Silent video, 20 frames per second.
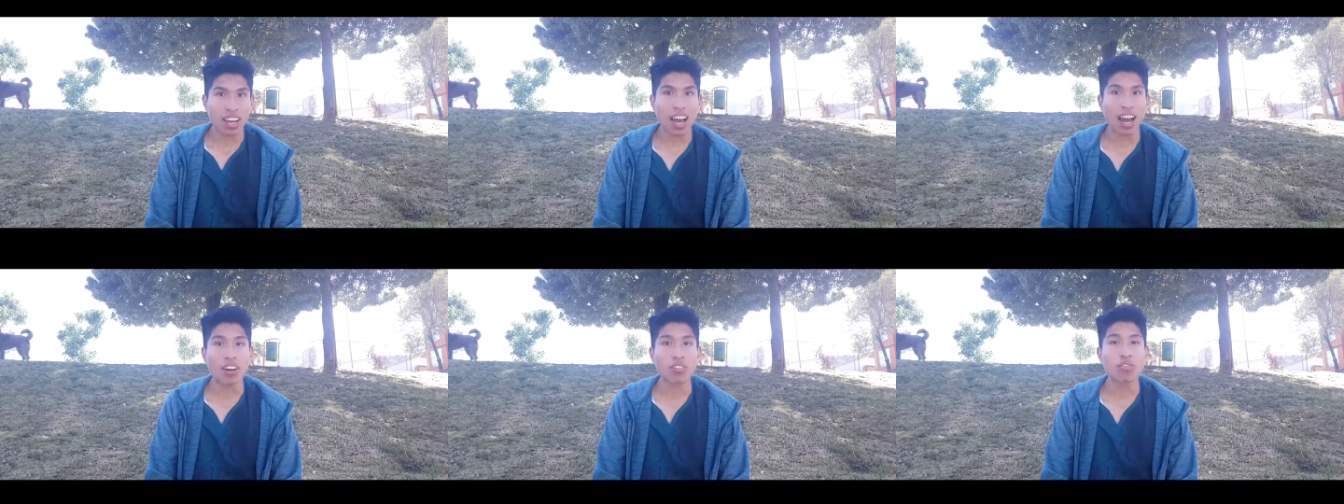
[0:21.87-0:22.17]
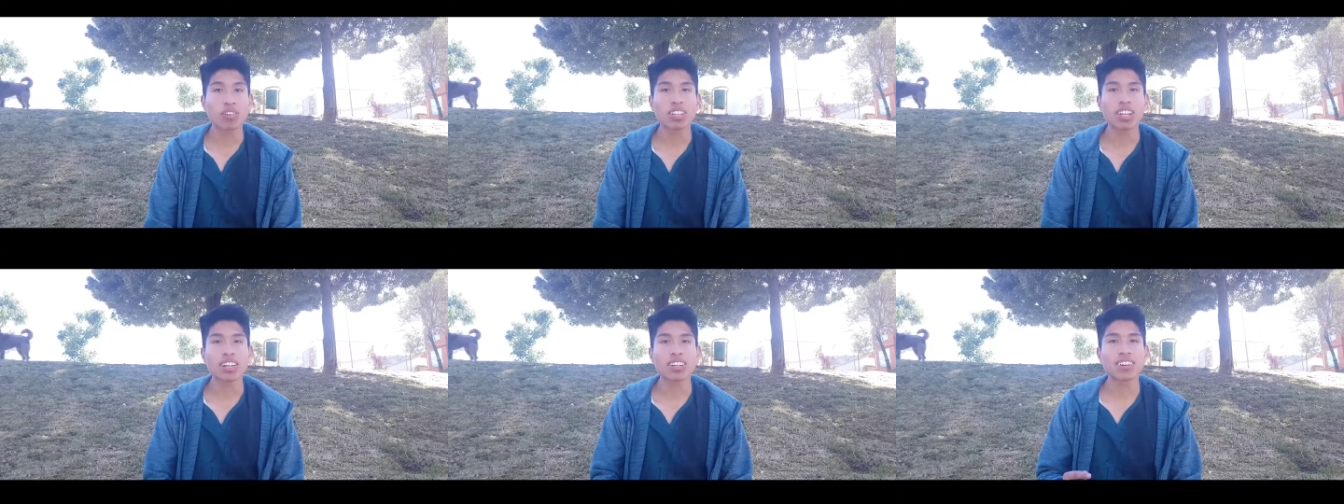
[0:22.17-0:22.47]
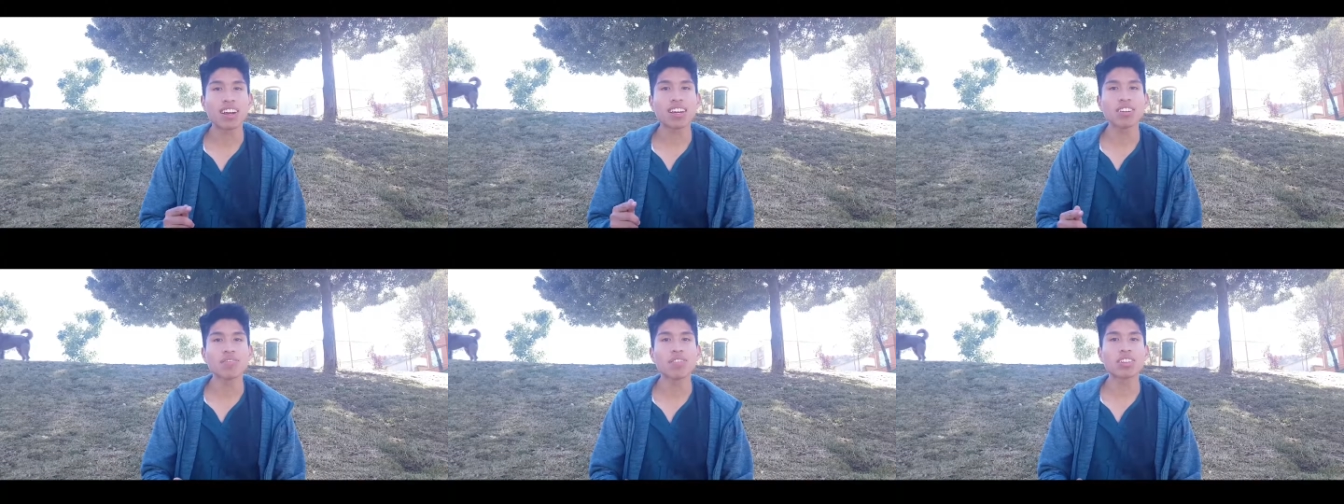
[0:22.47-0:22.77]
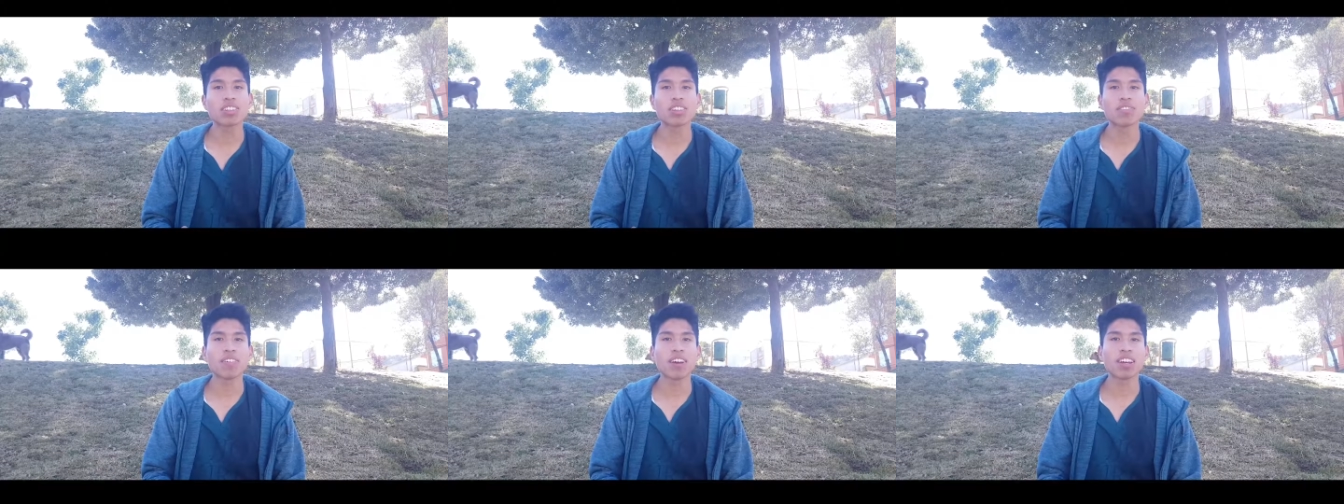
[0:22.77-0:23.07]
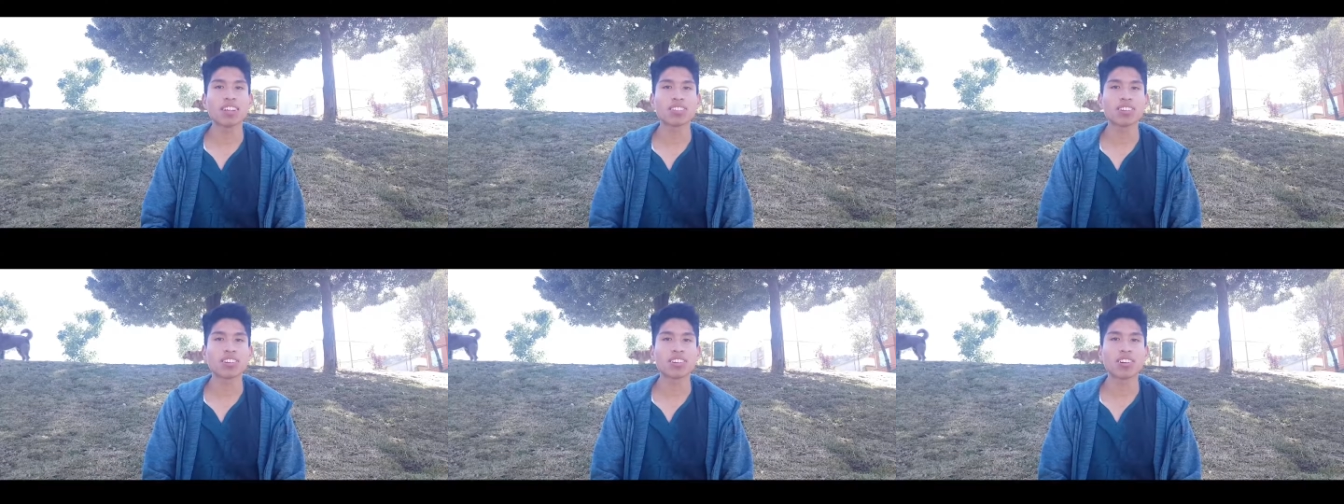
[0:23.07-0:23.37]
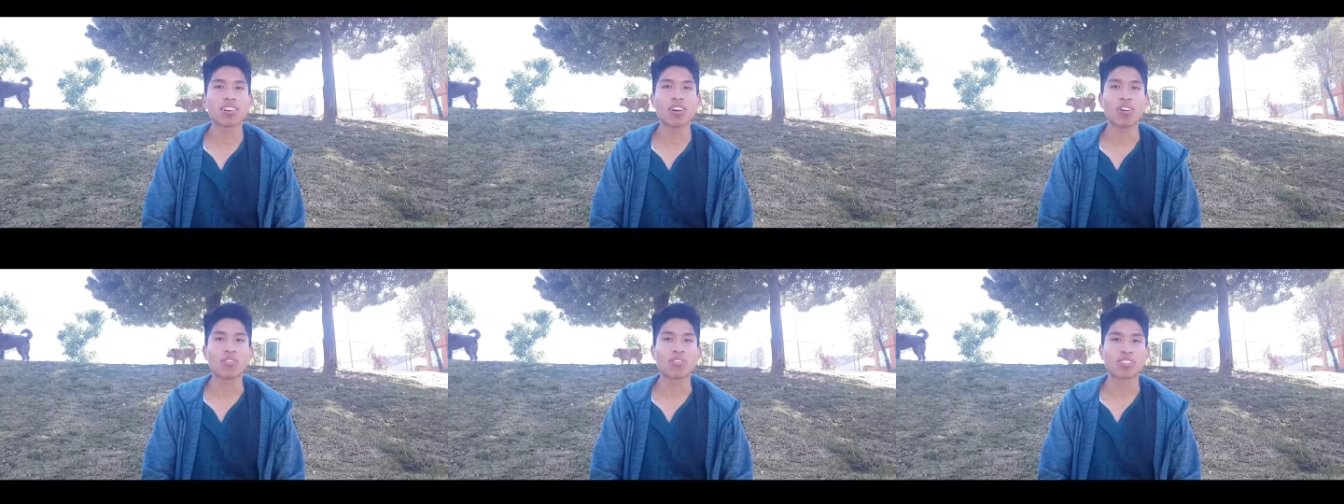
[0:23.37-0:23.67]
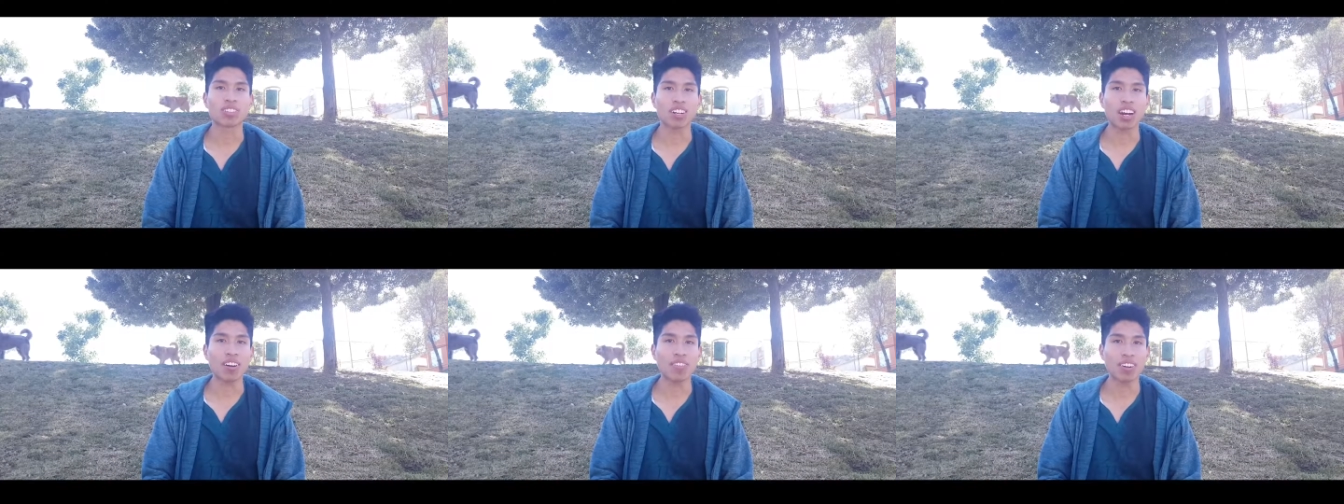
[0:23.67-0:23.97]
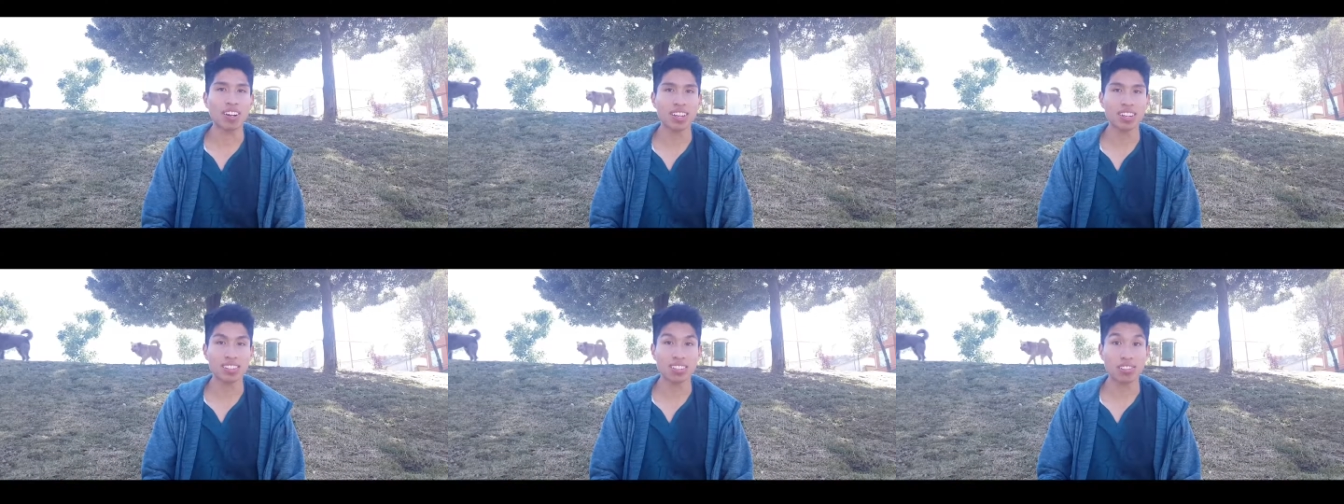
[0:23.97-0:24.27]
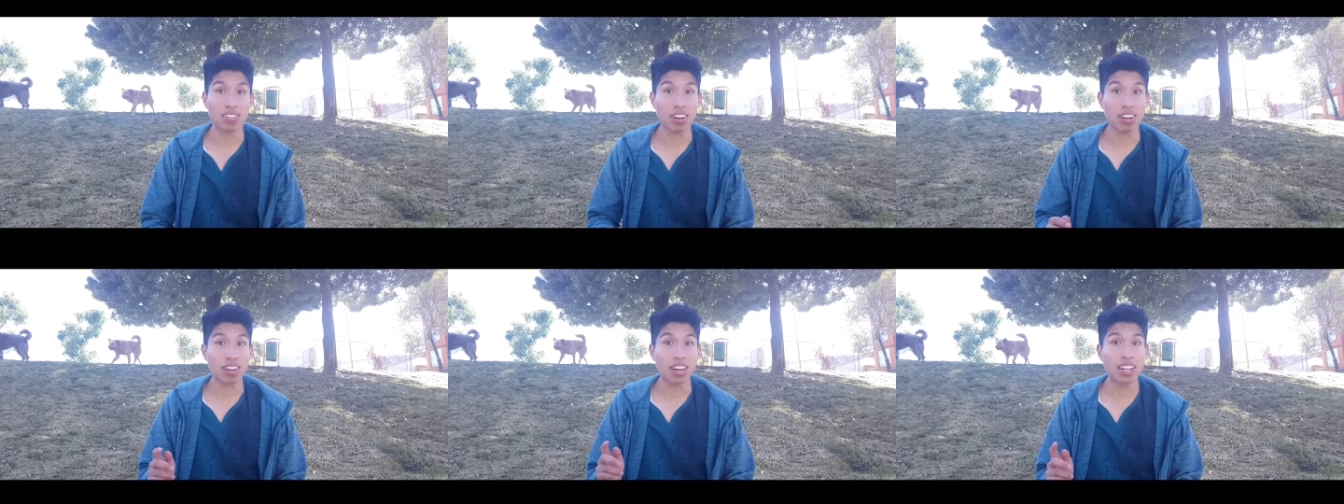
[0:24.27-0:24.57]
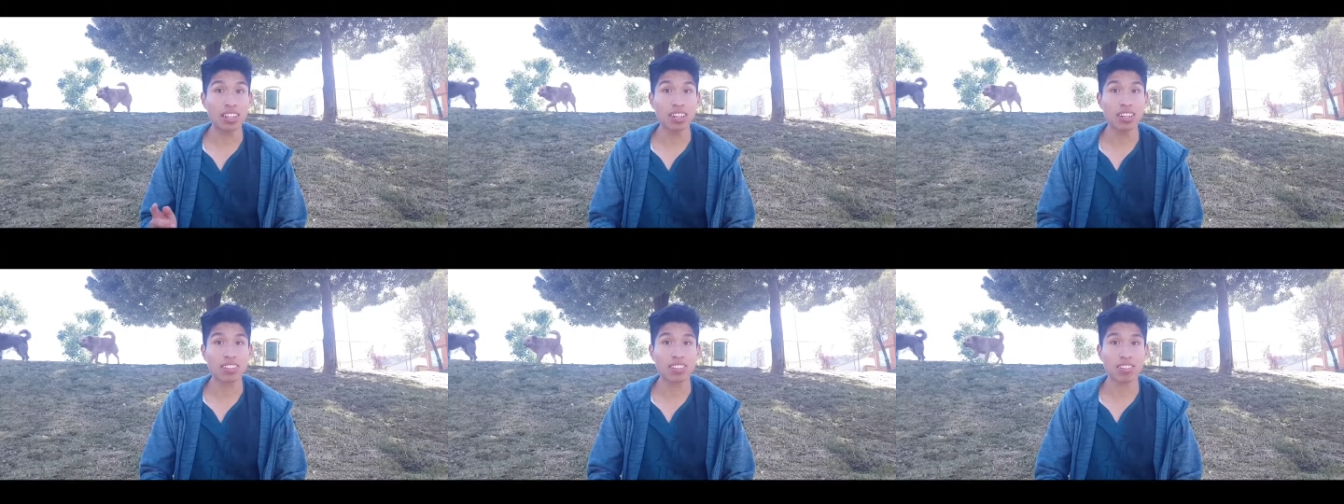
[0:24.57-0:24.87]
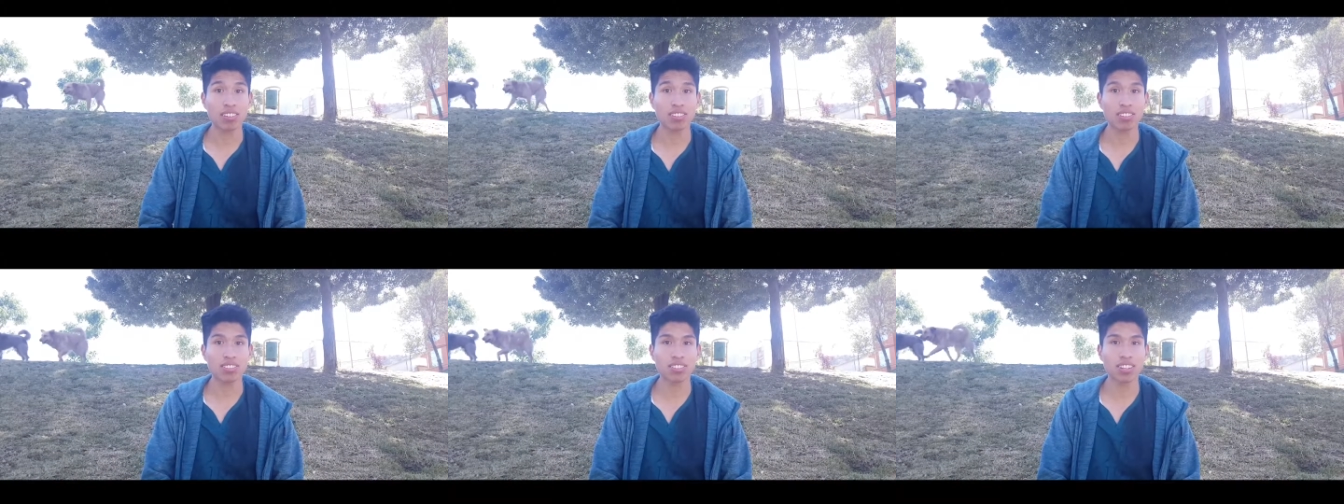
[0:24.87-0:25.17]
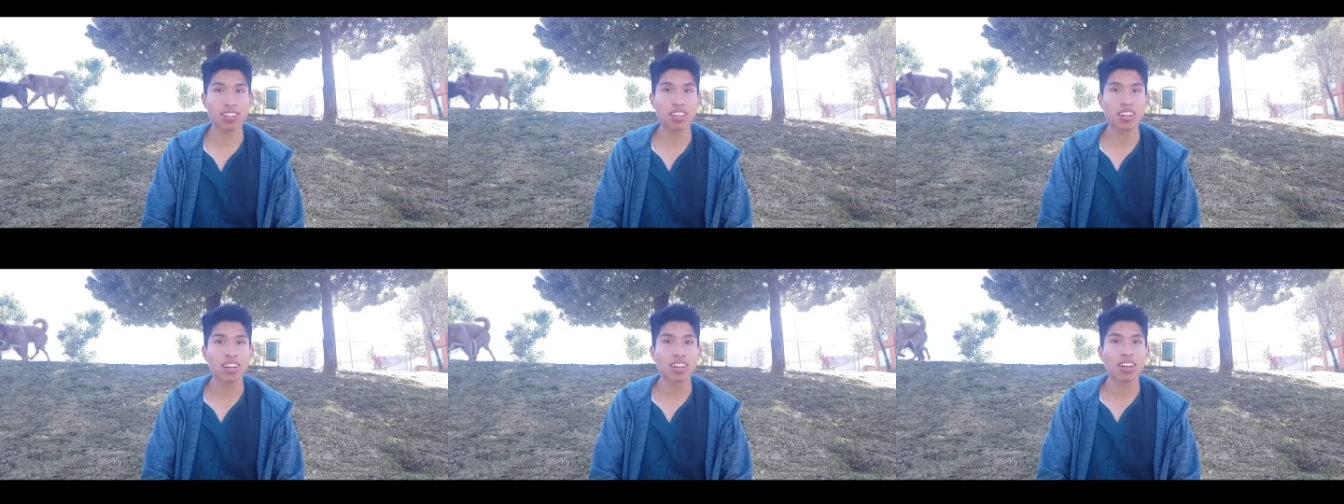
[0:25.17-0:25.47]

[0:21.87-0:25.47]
and with a great motivation of traveling to another country